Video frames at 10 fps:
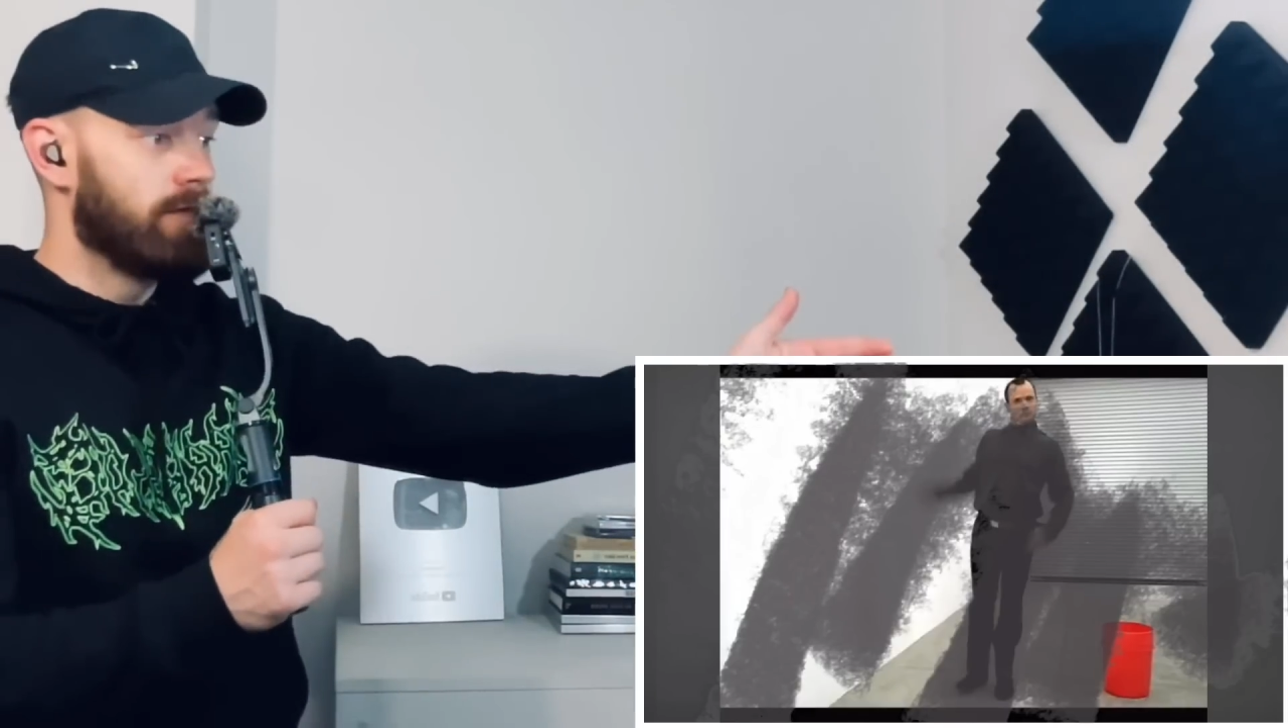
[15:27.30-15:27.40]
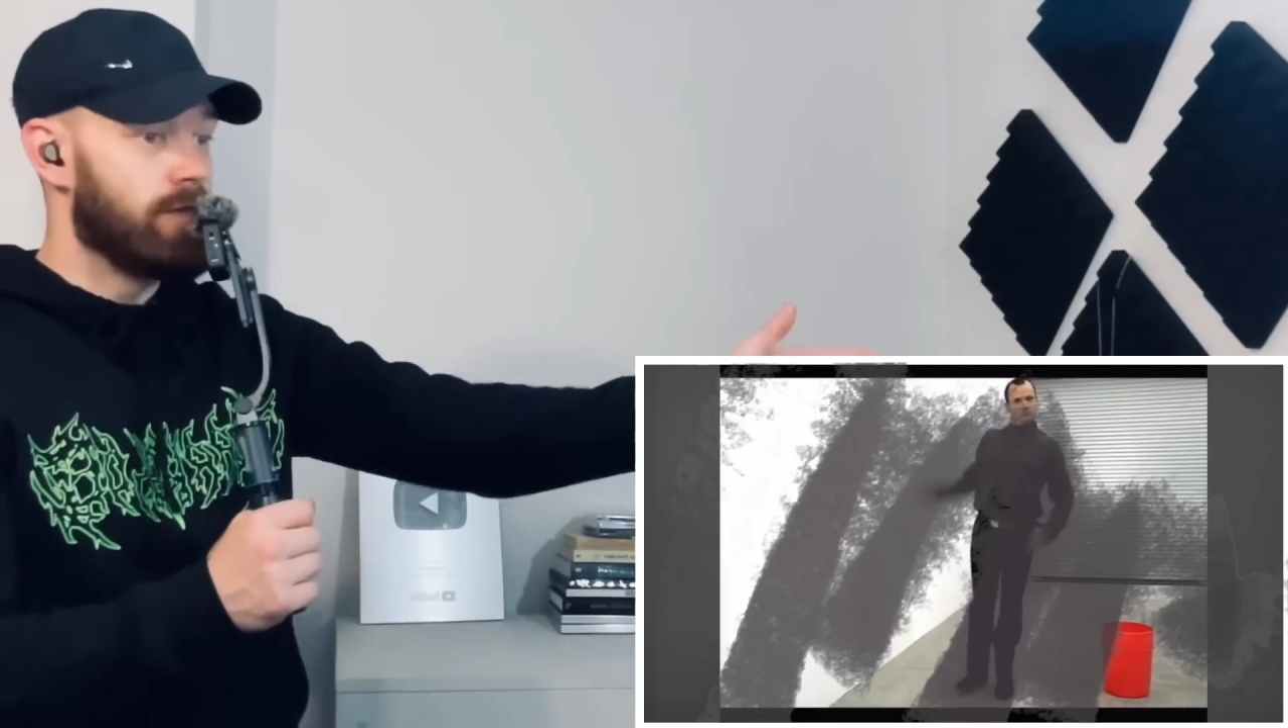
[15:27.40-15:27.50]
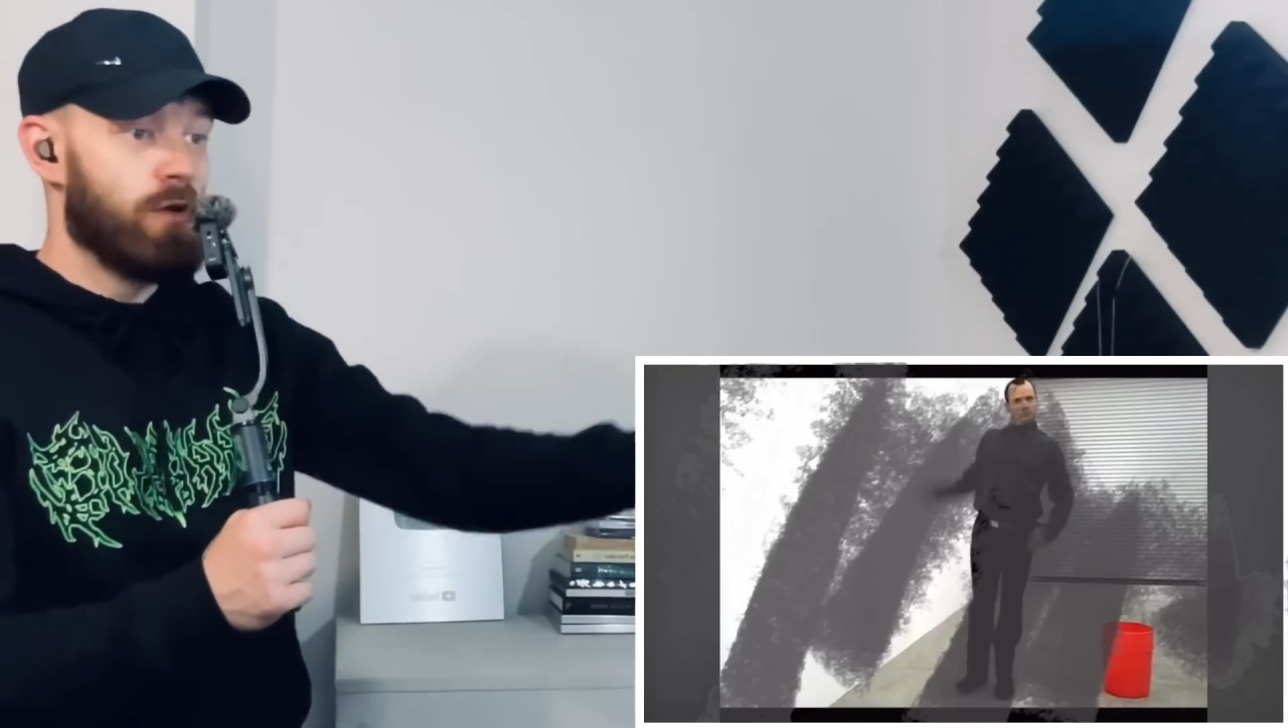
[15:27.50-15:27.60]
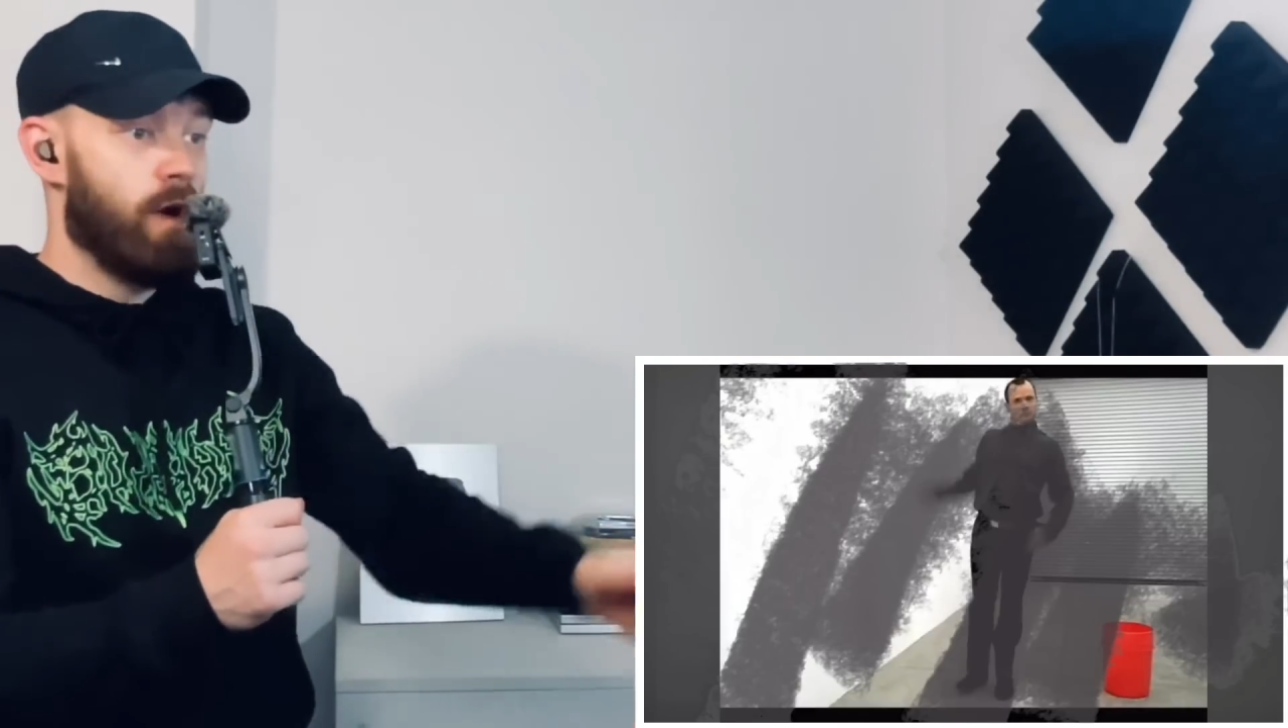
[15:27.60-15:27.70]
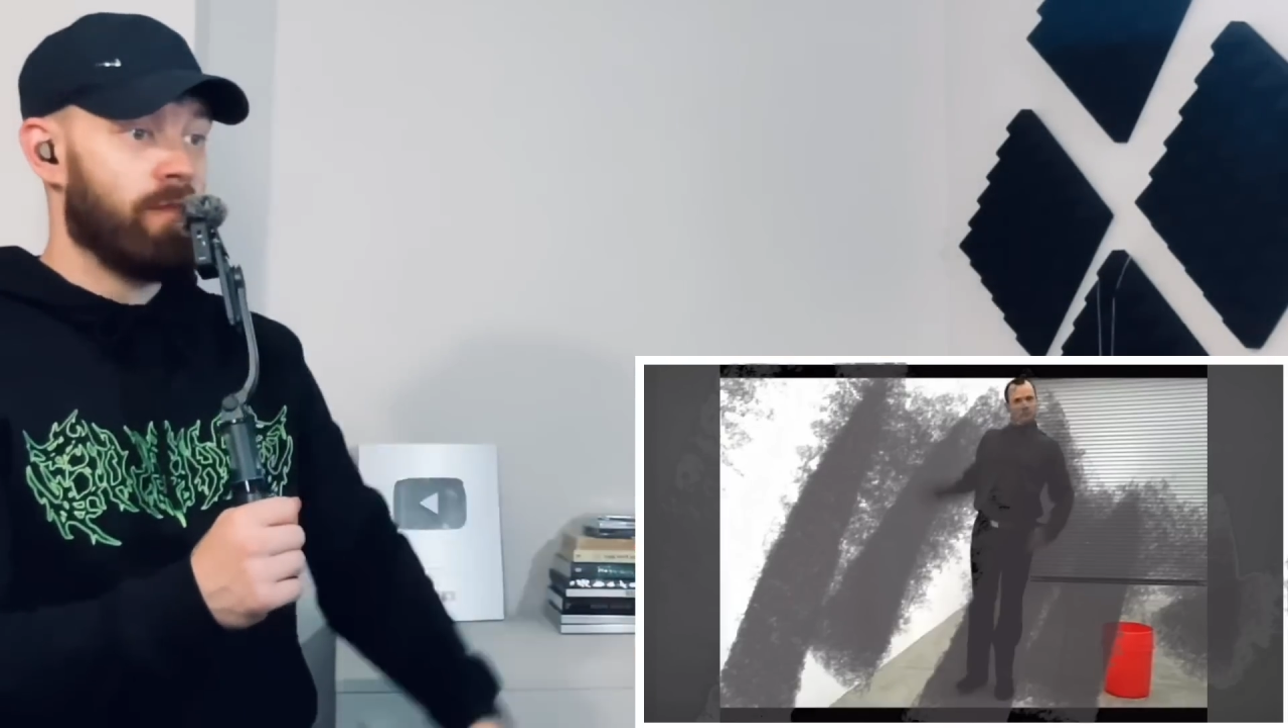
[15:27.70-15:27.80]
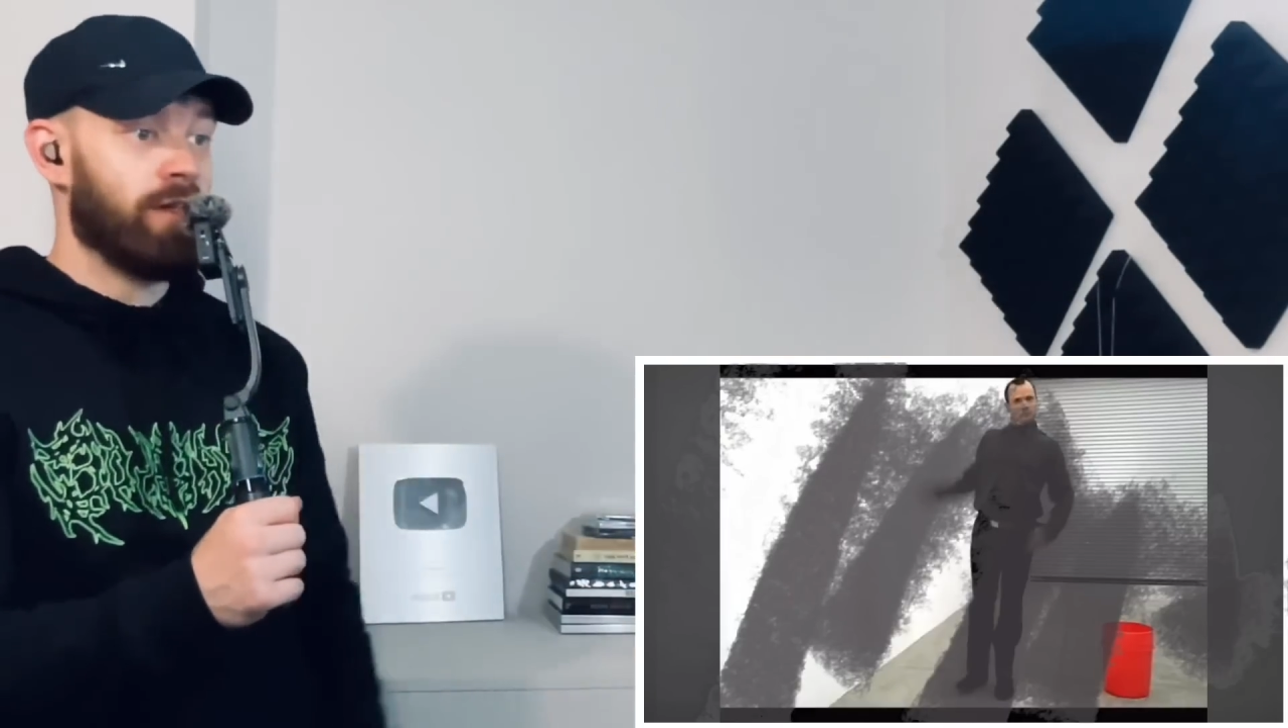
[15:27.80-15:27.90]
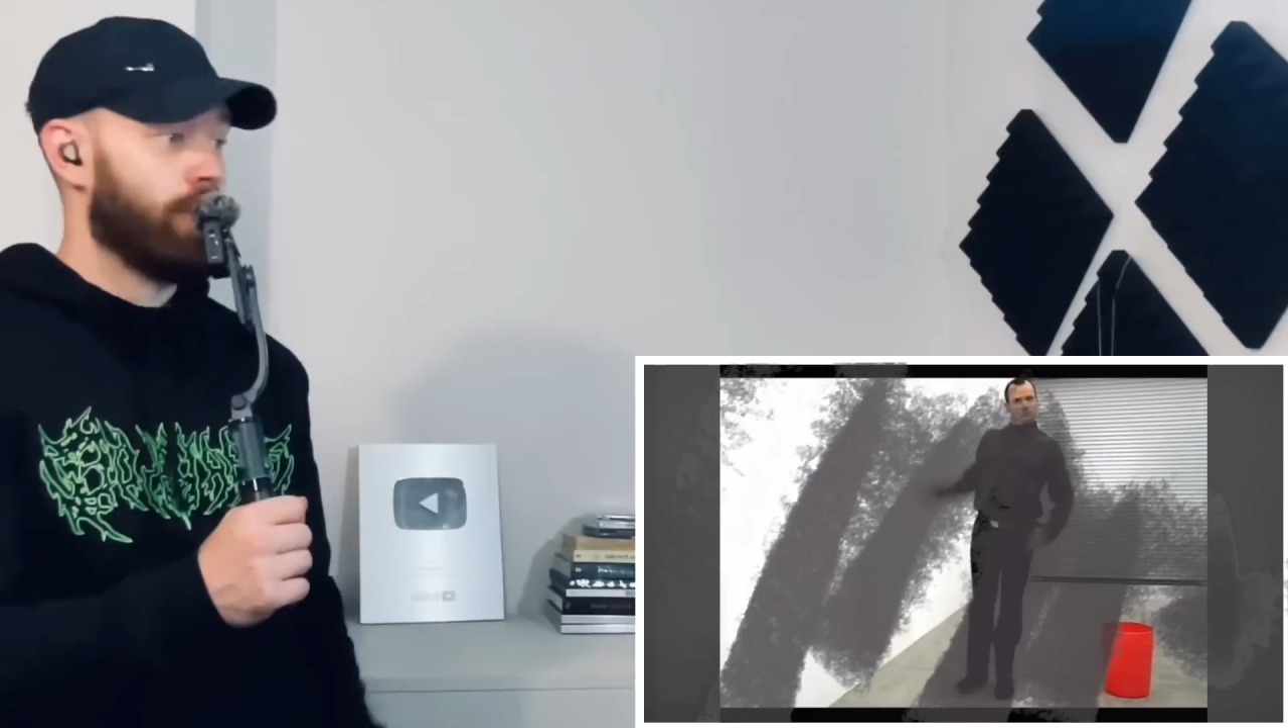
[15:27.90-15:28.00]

Do you know what I mean?